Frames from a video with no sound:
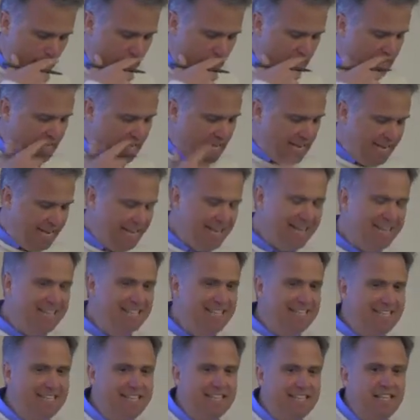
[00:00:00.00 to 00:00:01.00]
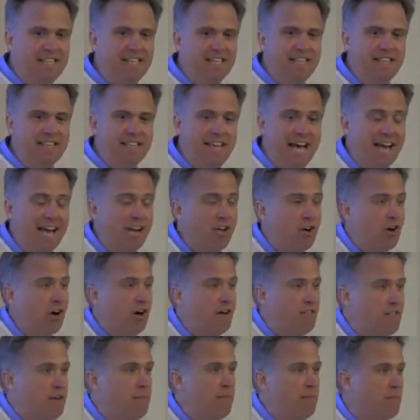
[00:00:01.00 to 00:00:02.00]
And that
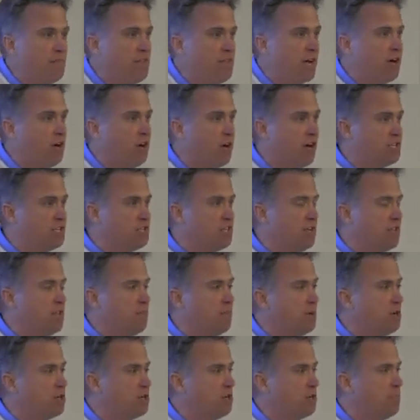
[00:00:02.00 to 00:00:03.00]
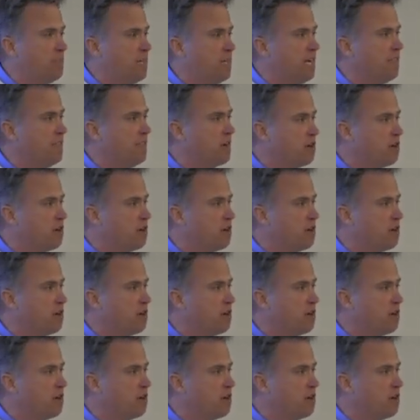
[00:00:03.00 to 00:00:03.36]
the cost of the Marshall Plan,